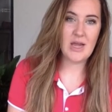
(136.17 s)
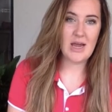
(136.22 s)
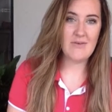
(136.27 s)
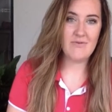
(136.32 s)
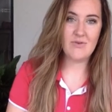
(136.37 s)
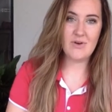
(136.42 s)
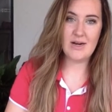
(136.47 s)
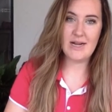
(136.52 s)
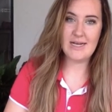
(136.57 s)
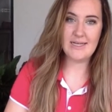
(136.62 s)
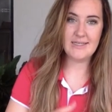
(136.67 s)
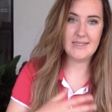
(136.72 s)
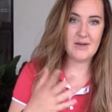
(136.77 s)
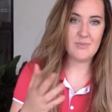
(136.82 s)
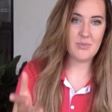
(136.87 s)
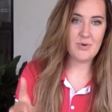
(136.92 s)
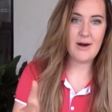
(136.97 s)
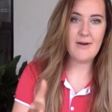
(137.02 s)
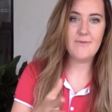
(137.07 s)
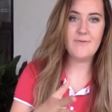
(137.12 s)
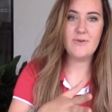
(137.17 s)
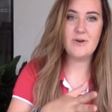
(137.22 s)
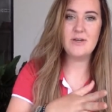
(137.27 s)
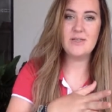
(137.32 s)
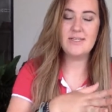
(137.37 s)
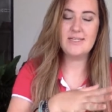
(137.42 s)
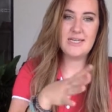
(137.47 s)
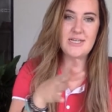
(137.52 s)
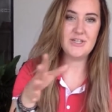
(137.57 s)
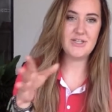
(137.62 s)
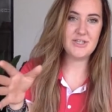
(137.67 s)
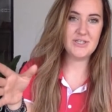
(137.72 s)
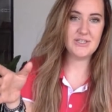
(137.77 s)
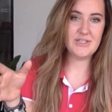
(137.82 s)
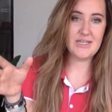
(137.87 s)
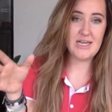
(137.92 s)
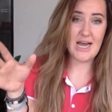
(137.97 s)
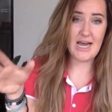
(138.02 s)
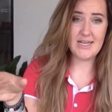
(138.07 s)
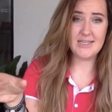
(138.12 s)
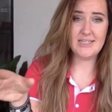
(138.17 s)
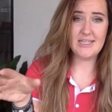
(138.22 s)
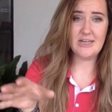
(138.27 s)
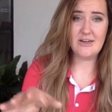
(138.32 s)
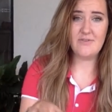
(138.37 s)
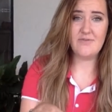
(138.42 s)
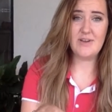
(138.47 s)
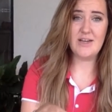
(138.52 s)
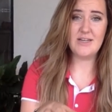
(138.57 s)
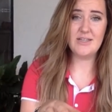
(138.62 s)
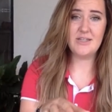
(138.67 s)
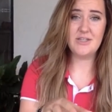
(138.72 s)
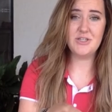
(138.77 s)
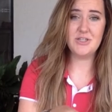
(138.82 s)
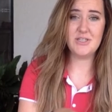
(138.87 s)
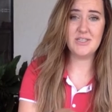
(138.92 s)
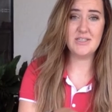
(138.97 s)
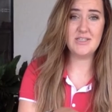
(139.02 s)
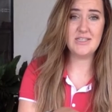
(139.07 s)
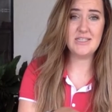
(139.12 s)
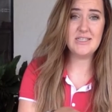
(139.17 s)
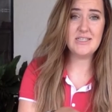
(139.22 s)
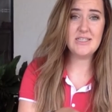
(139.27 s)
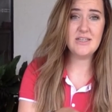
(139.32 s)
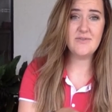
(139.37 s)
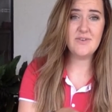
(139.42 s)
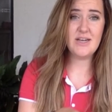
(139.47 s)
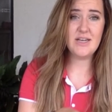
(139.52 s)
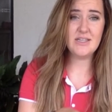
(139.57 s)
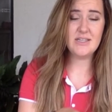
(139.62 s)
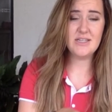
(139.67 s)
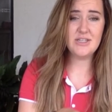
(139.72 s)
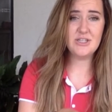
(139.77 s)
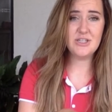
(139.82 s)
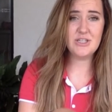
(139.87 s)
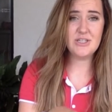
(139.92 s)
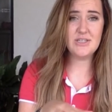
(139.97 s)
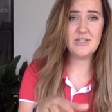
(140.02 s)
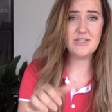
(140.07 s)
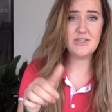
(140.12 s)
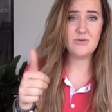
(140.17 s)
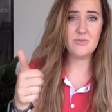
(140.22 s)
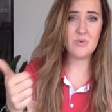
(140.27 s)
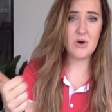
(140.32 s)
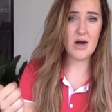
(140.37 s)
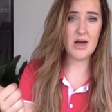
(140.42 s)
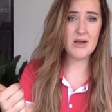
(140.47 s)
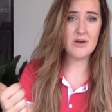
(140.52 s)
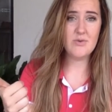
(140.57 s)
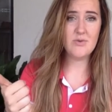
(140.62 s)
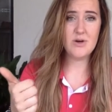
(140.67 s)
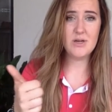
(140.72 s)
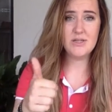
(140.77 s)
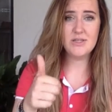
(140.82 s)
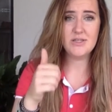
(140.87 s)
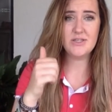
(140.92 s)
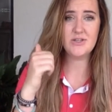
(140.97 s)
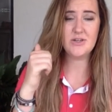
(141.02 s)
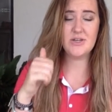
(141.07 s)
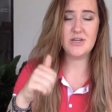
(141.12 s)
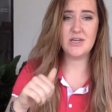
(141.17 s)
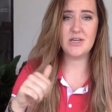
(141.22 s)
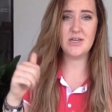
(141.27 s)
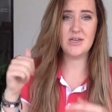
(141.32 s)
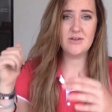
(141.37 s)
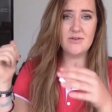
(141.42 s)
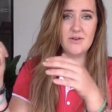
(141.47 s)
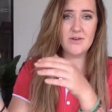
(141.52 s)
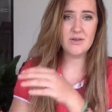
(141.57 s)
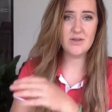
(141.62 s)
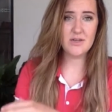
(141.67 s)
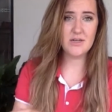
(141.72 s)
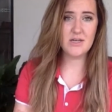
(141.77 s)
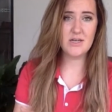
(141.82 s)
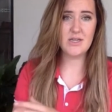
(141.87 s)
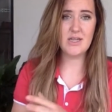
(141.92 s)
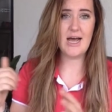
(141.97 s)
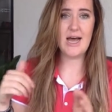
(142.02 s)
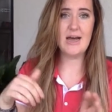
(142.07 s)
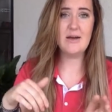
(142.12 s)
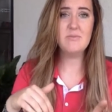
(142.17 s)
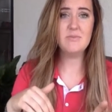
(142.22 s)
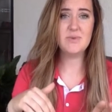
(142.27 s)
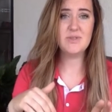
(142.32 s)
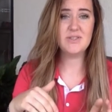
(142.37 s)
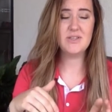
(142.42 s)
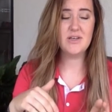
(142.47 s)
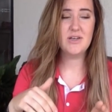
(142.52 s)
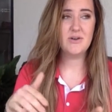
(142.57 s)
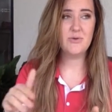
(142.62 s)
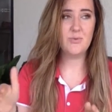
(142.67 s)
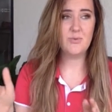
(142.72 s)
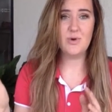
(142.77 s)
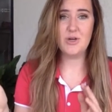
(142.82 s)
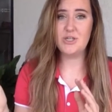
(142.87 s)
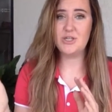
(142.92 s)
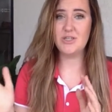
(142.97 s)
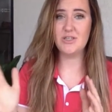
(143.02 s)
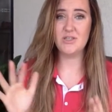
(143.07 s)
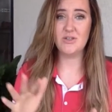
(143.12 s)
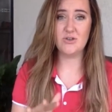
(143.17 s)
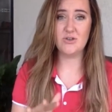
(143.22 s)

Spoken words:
everyone has their preference, each has their advantages and disadvantages. Your wire ones, you can collapse, which is